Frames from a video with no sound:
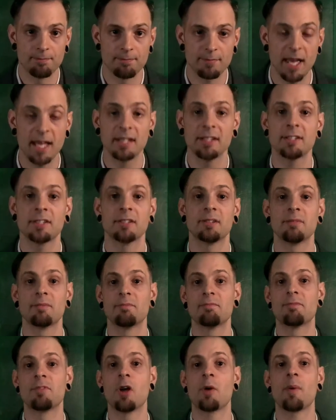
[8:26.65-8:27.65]
And
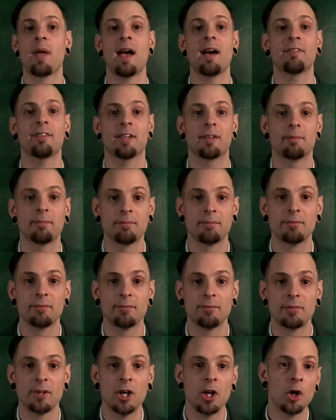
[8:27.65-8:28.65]
there we have it,
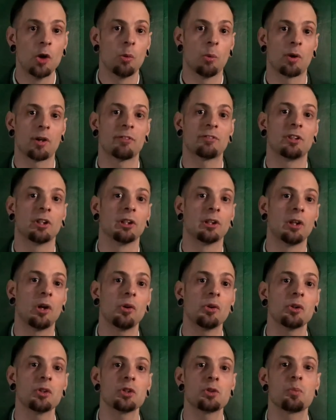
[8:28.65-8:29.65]
one of the
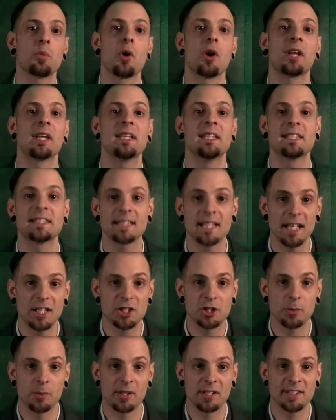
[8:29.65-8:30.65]
longest working
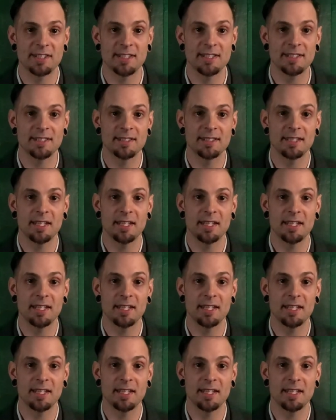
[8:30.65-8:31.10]
sideshow oddities